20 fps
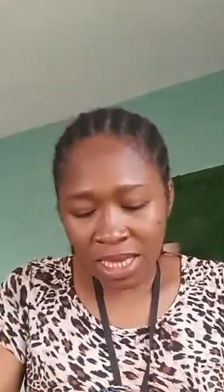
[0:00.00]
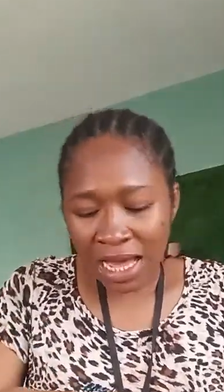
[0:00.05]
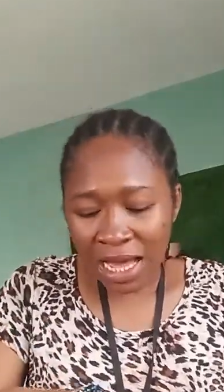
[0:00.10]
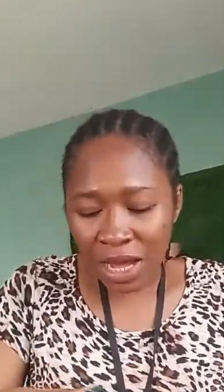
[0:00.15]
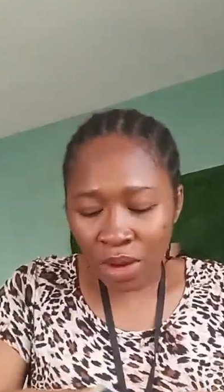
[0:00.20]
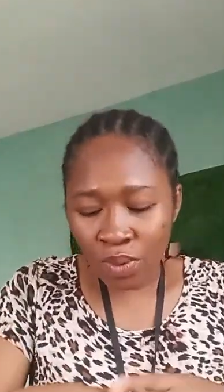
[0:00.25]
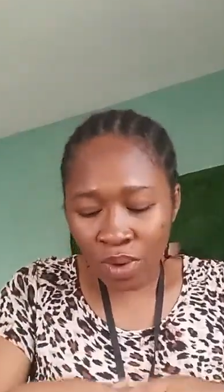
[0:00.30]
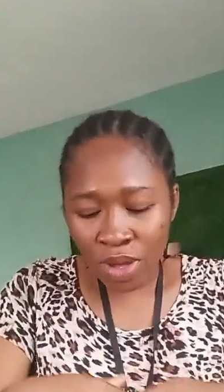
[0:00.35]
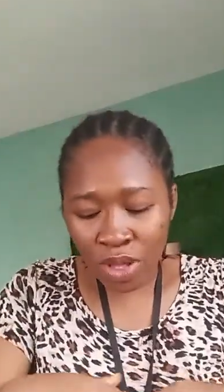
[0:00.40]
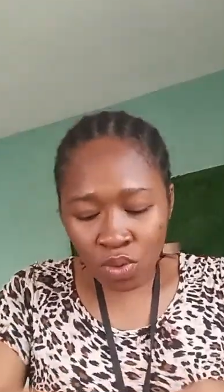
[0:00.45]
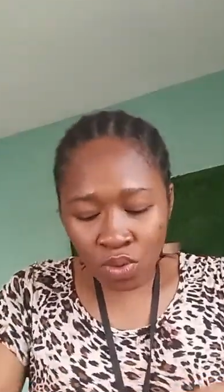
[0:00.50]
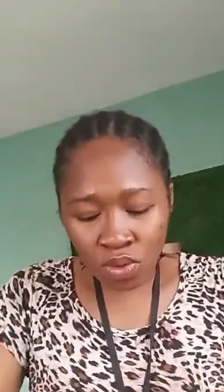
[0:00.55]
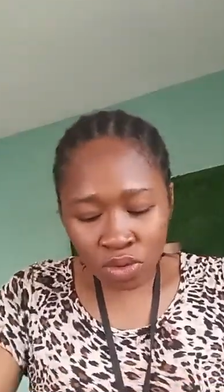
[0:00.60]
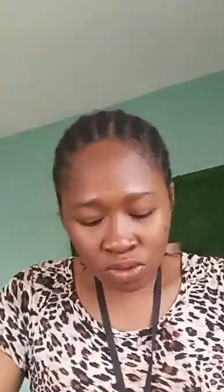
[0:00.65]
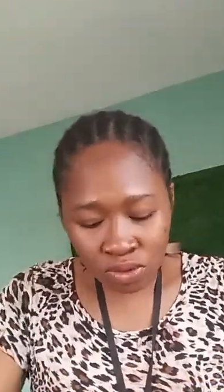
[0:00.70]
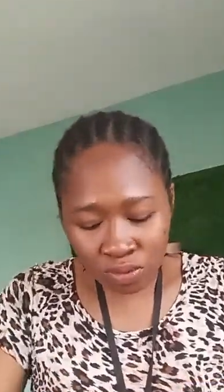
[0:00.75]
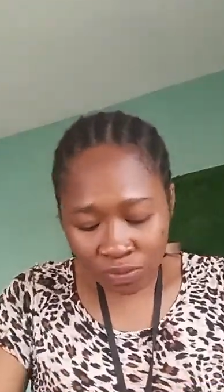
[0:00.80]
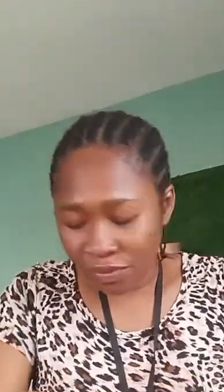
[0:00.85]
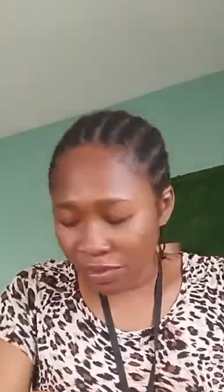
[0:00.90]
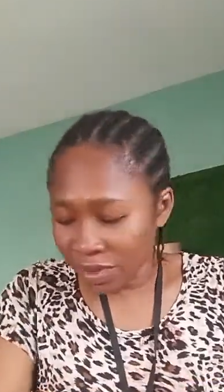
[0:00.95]
And when you
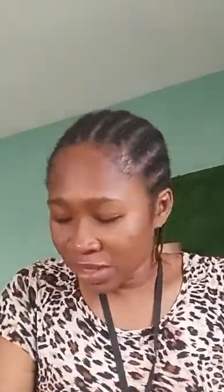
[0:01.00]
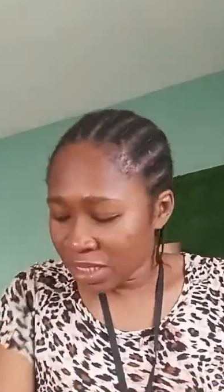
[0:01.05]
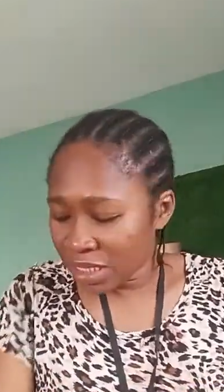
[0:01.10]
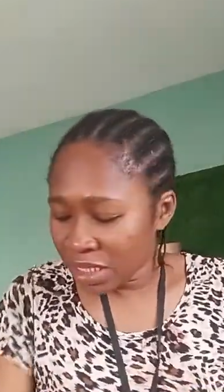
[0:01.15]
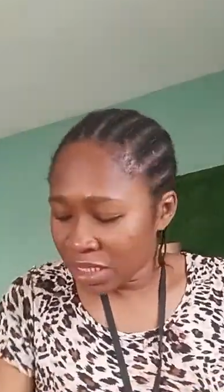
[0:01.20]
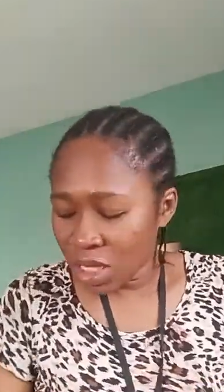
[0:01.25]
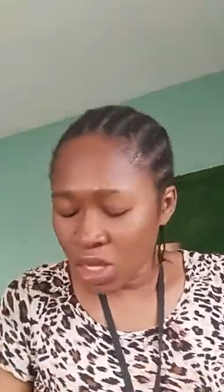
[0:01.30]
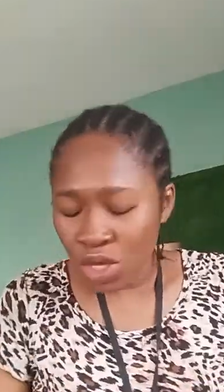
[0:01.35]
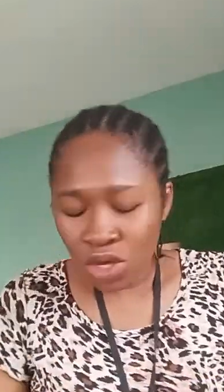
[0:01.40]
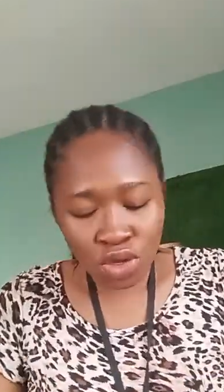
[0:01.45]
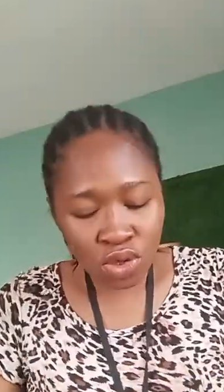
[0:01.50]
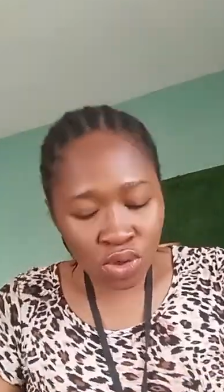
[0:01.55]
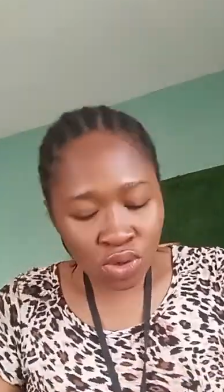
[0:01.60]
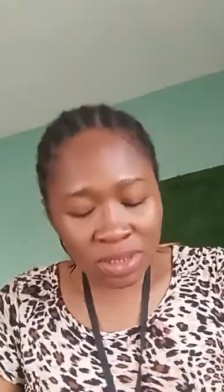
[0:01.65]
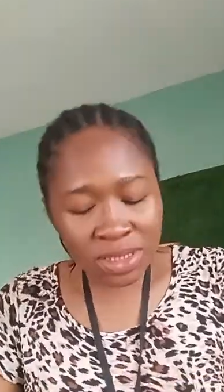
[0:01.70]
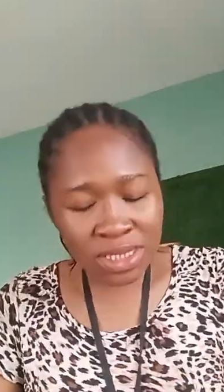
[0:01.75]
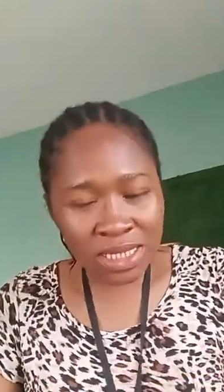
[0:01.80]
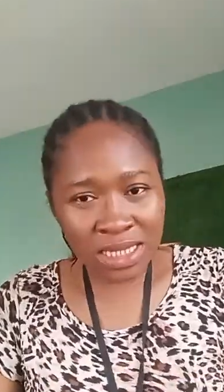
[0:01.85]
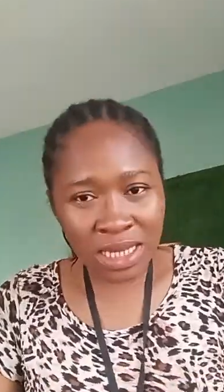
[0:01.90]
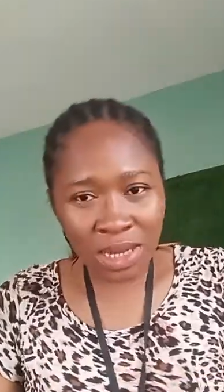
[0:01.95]
want to fix it,
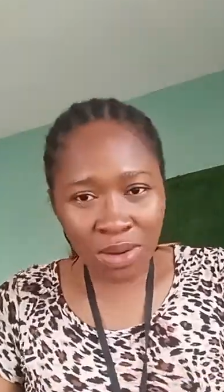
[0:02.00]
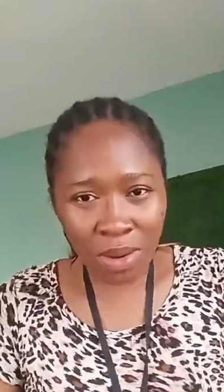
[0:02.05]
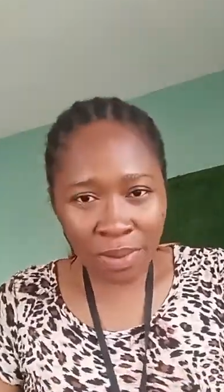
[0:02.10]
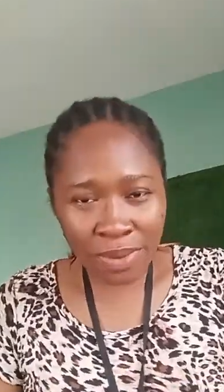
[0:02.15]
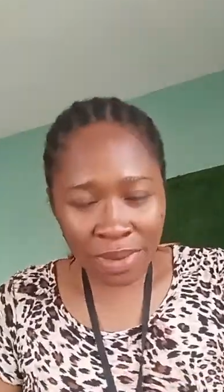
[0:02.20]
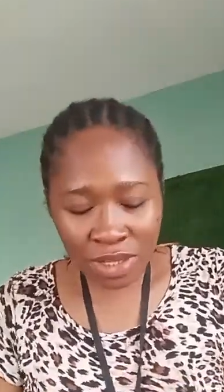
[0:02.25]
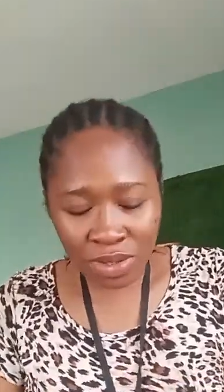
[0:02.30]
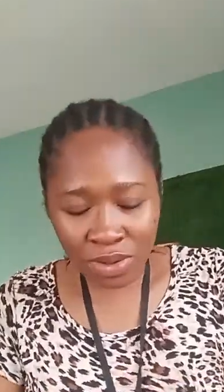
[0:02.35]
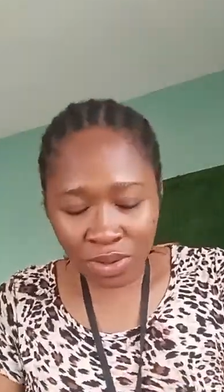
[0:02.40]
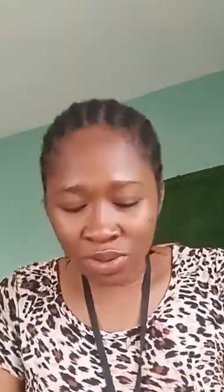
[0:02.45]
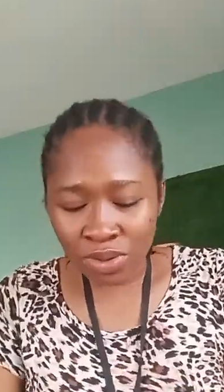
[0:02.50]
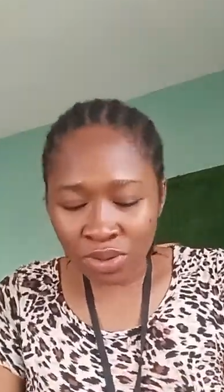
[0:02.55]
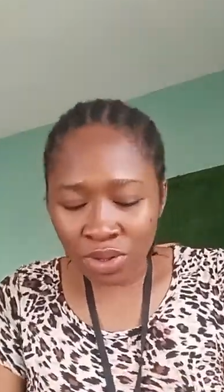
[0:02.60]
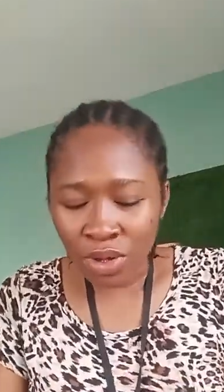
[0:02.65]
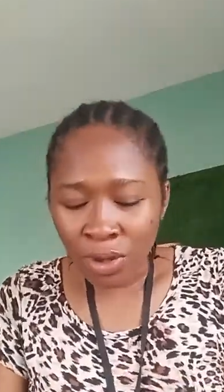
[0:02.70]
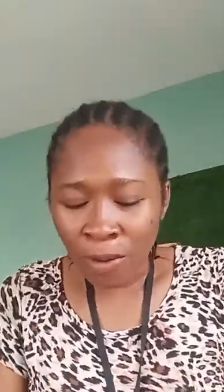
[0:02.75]
use this our method.